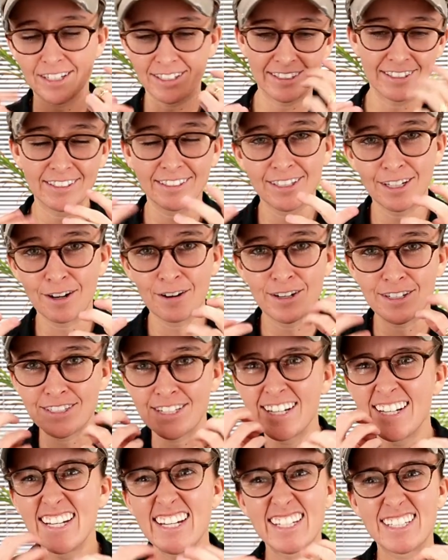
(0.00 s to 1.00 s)
And you know, his
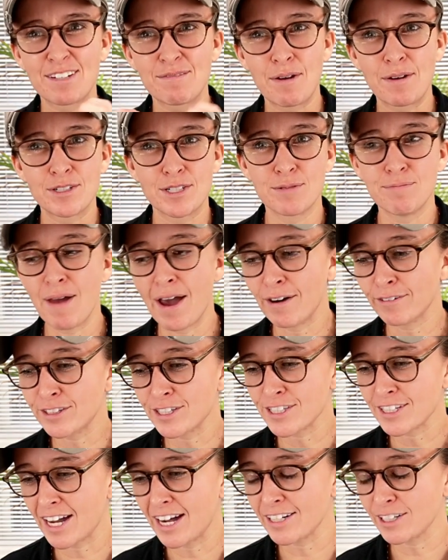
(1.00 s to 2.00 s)
sometimes his mouth
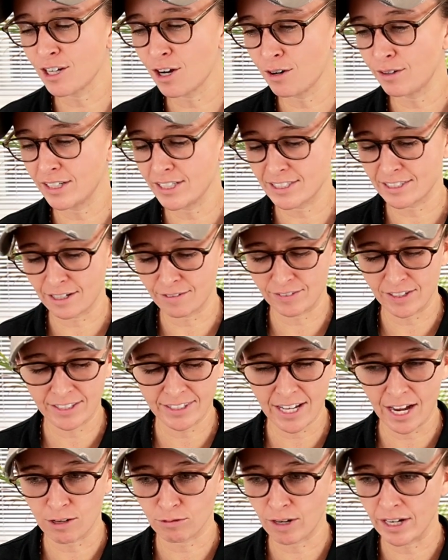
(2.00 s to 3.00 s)
is kind of going and stuff like
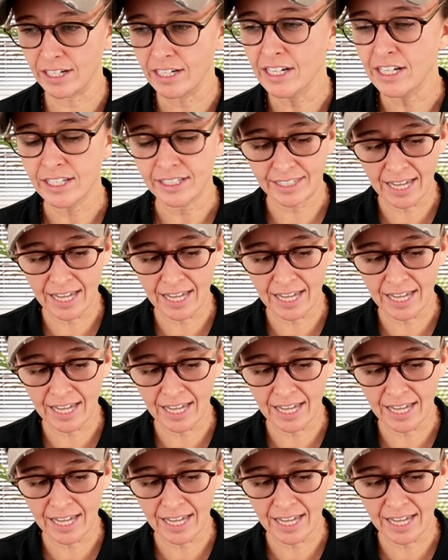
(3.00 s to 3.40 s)
that, right?